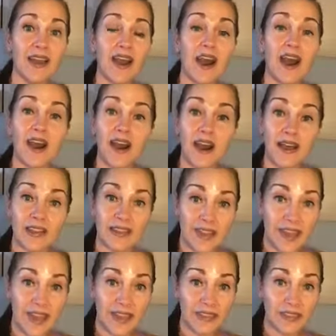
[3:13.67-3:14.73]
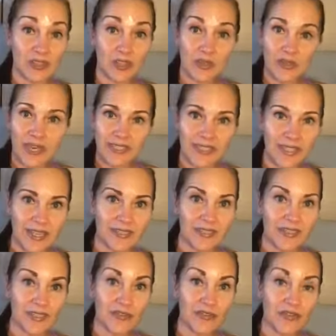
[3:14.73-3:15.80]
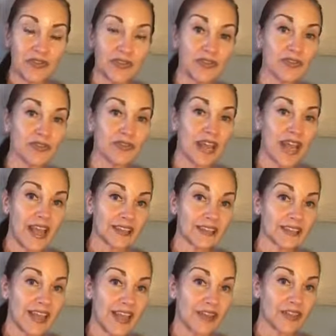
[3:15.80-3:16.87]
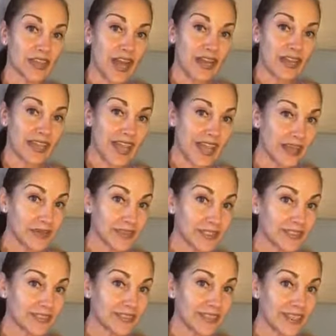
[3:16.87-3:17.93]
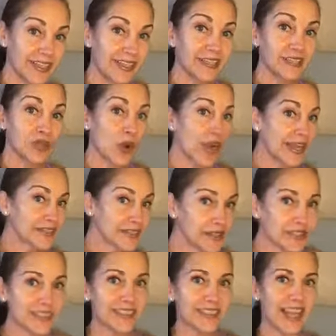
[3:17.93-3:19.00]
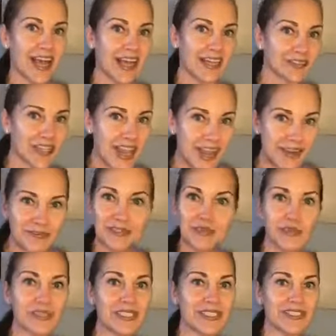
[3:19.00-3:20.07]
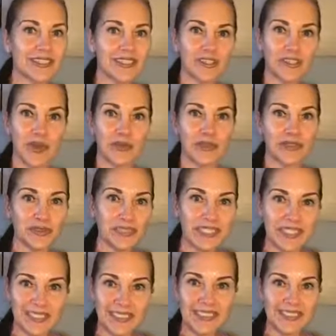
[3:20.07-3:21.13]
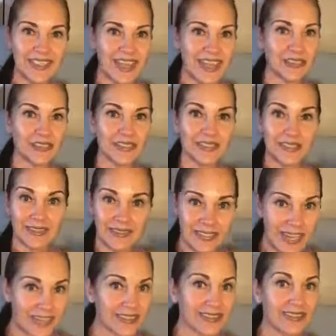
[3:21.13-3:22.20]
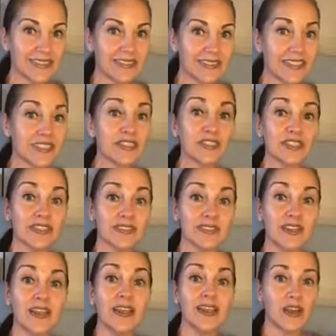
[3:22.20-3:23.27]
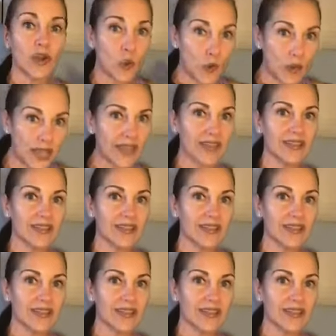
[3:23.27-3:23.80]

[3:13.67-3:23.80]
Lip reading: that great tasting food has to have a lot of calories. So I do these lives every week showing you an easy, healthy, tasty, delicious, quick